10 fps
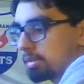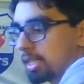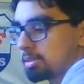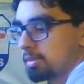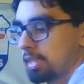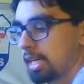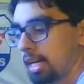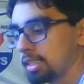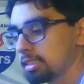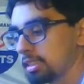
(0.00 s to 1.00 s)
Reminds me of that
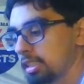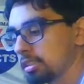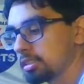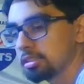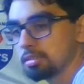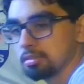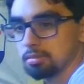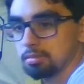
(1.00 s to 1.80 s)
Ice Age